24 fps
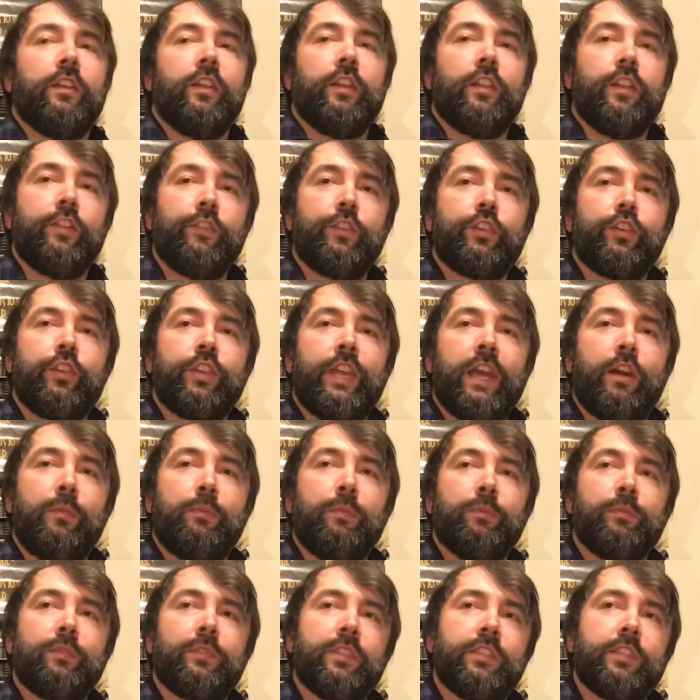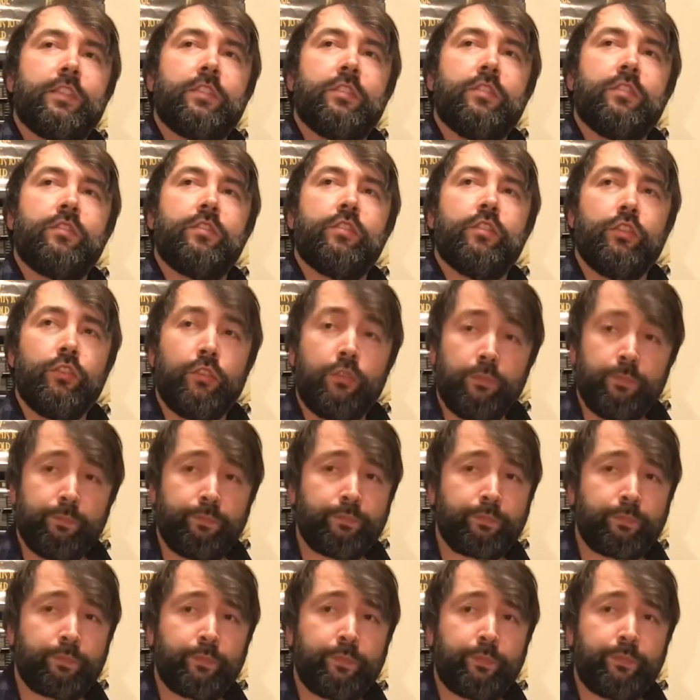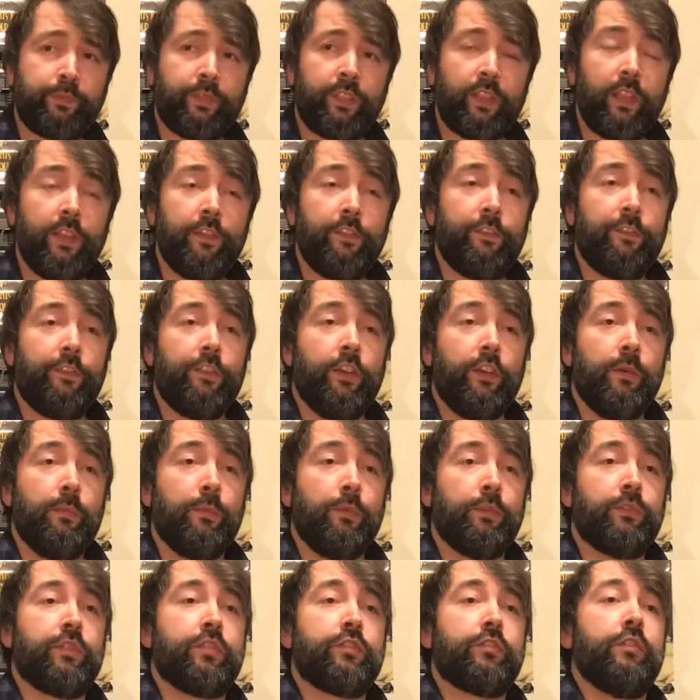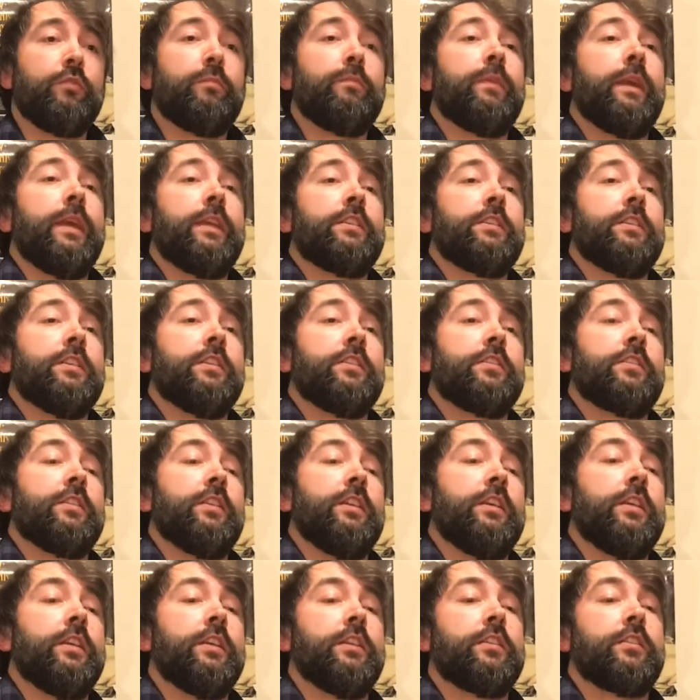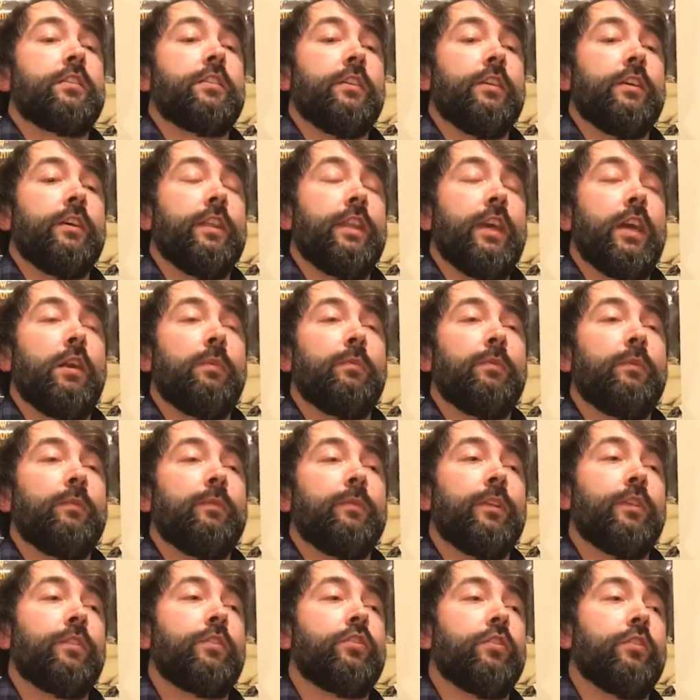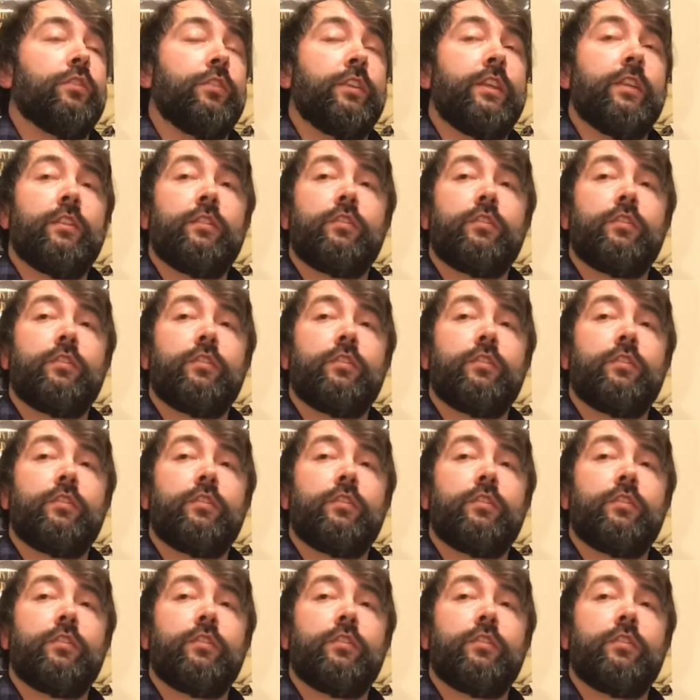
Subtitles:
Good album to listen to for multi-string basses is an album that John